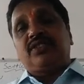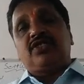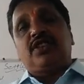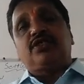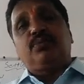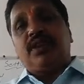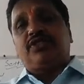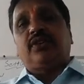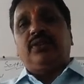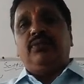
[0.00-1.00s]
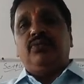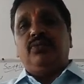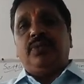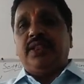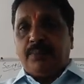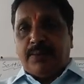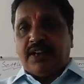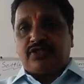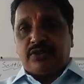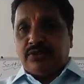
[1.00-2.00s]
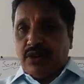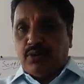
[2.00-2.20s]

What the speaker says: existence much in the past.